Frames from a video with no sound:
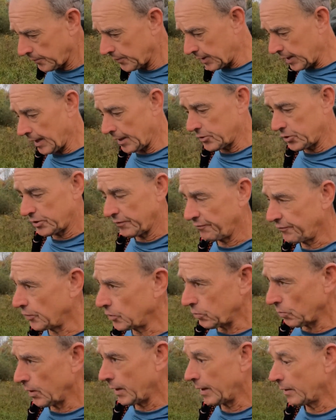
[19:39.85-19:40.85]
in regards to
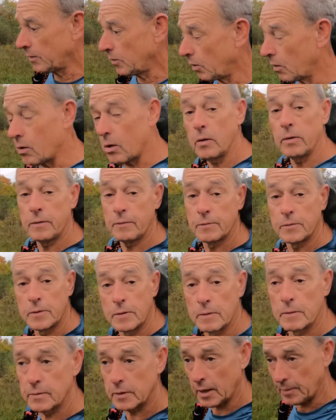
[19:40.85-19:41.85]
footwear, or
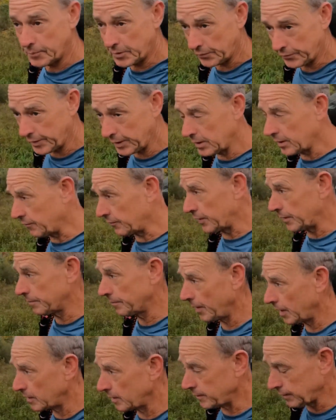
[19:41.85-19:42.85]
come to think of it,
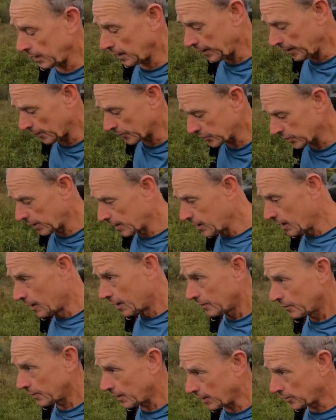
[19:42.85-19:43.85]
anything else
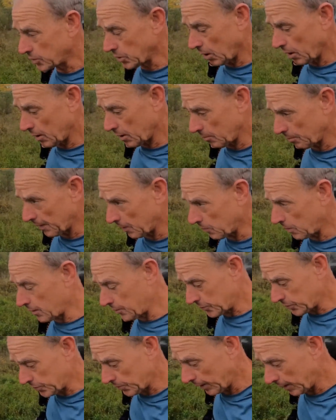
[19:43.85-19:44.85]
that I talk about
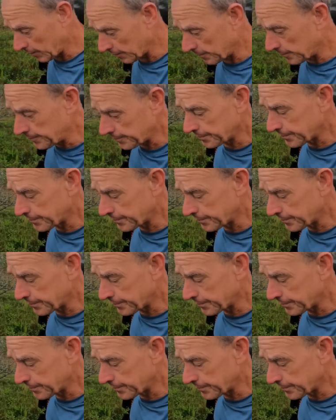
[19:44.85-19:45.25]
on trail.